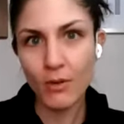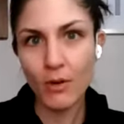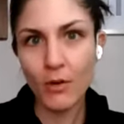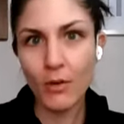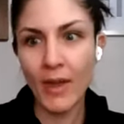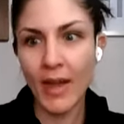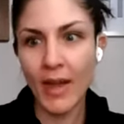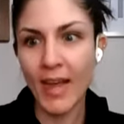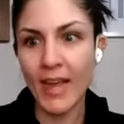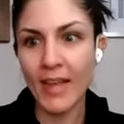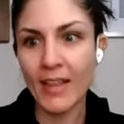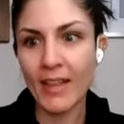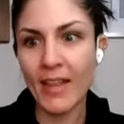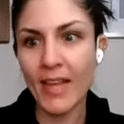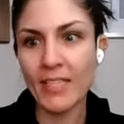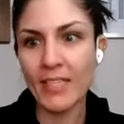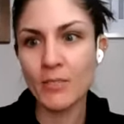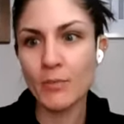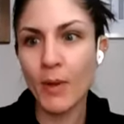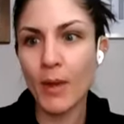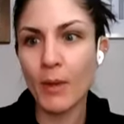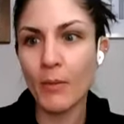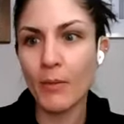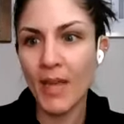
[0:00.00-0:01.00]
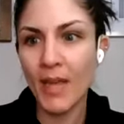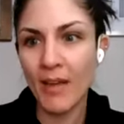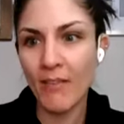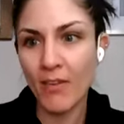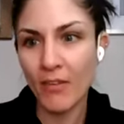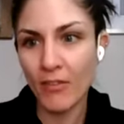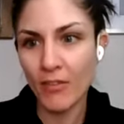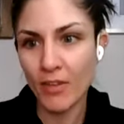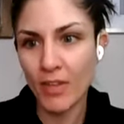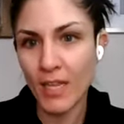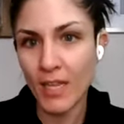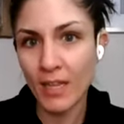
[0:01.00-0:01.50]
Okay. That's why we have
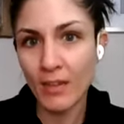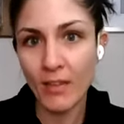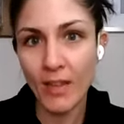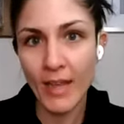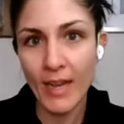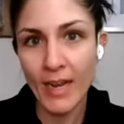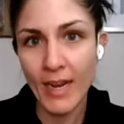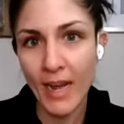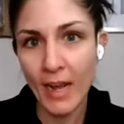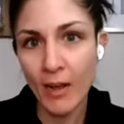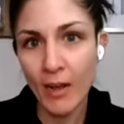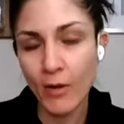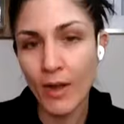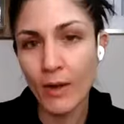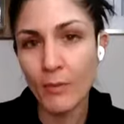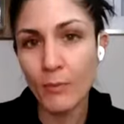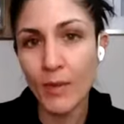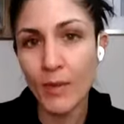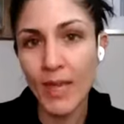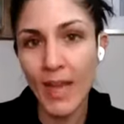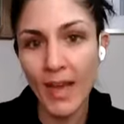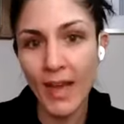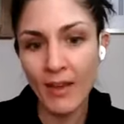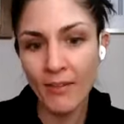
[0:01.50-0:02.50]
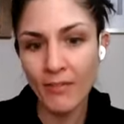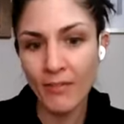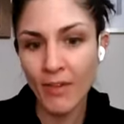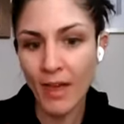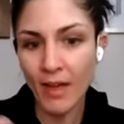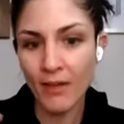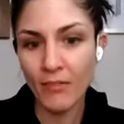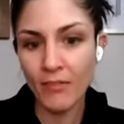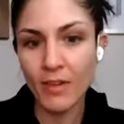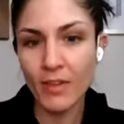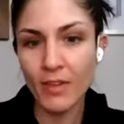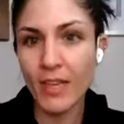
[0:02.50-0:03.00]
everything laid out and we have
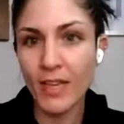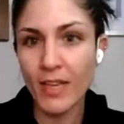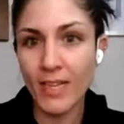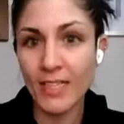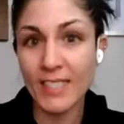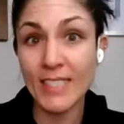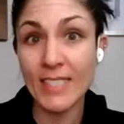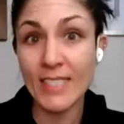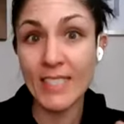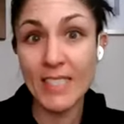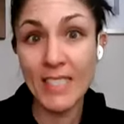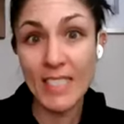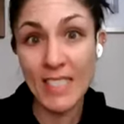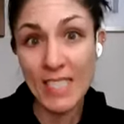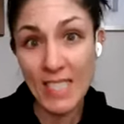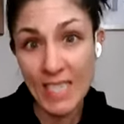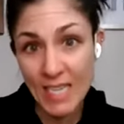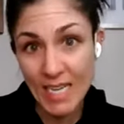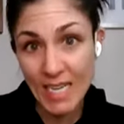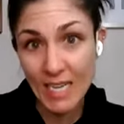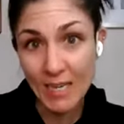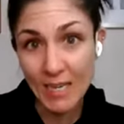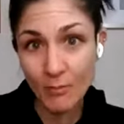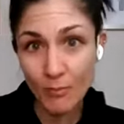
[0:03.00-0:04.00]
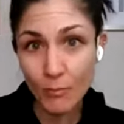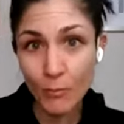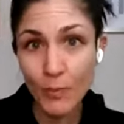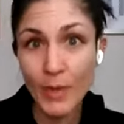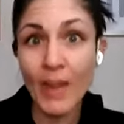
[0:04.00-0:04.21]
everything as a team.